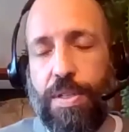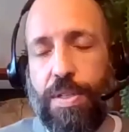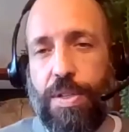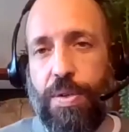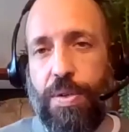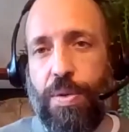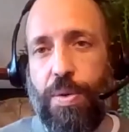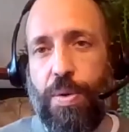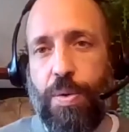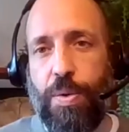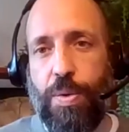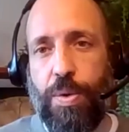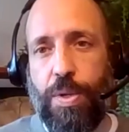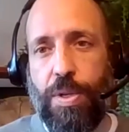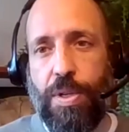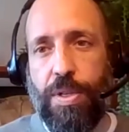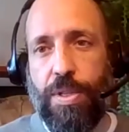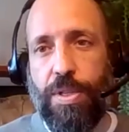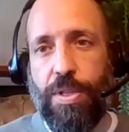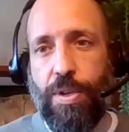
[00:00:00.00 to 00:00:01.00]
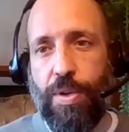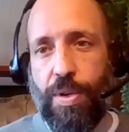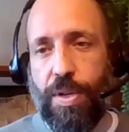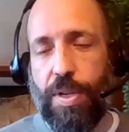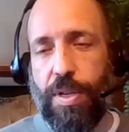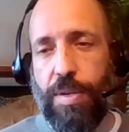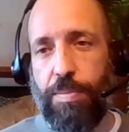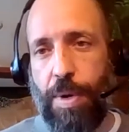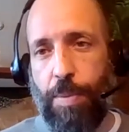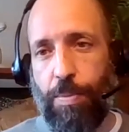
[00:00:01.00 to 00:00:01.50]
to your
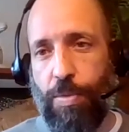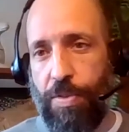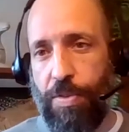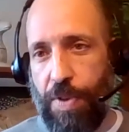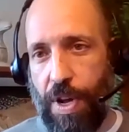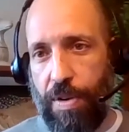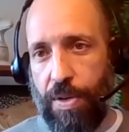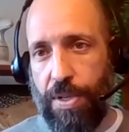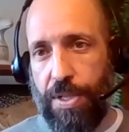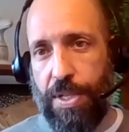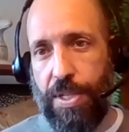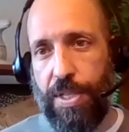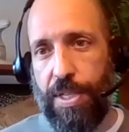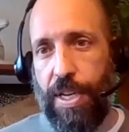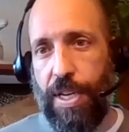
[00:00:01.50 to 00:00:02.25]
member of Congress,